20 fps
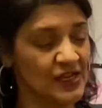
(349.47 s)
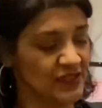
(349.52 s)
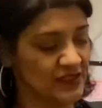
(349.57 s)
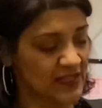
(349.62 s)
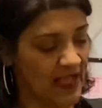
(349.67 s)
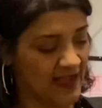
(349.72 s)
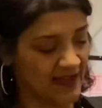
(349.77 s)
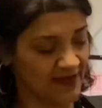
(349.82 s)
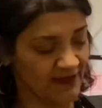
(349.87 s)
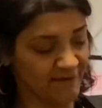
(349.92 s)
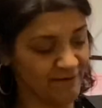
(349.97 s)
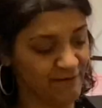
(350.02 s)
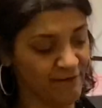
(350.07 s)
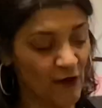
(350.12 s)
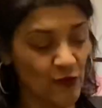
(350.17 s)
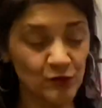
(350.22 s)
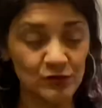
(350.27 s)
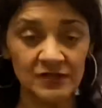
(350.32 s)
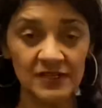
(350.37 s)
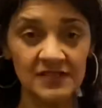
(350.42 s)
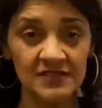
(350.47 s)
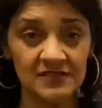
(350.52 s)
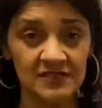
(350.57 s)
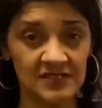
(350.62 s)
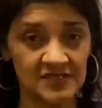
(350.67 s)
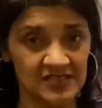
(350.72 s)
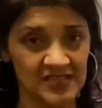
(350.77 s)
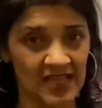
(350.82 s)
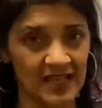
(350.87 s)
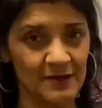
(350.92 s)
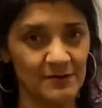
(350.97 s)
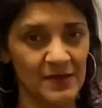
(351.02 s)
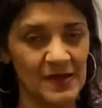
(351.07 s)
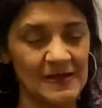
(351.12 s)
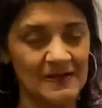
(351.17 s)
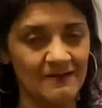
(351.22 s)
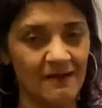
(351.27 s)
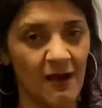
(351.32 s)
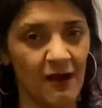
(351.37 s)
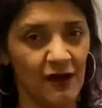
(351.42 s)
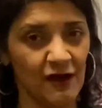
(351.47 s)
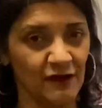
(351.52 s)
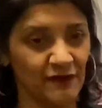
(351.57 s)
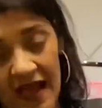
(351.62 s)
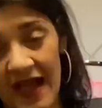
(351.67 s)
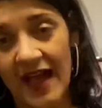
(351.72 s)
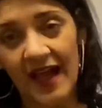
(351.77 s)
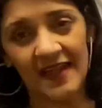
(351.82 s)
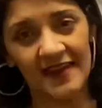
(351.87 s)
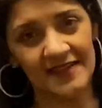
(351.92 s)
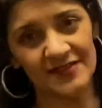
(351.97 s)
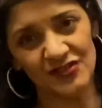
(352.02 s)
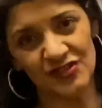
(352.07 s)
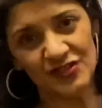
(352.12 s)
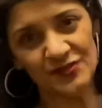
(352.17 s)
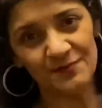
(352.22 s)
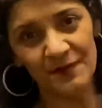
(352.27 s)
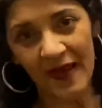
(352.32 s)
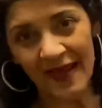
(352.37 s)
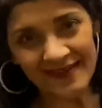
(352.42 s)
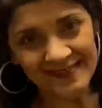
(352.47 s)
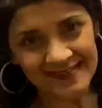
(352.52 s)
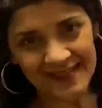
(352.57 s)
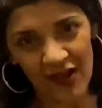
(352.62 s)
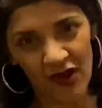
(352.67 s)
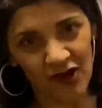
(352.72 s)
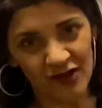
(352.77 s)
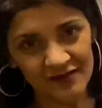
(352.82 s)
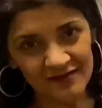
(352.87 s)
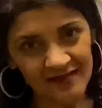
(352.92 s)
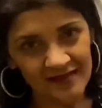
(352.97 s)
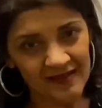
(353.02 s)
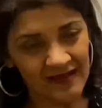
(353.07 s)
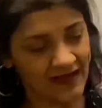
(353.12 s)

and I folded the tape in half and I just pegged it on.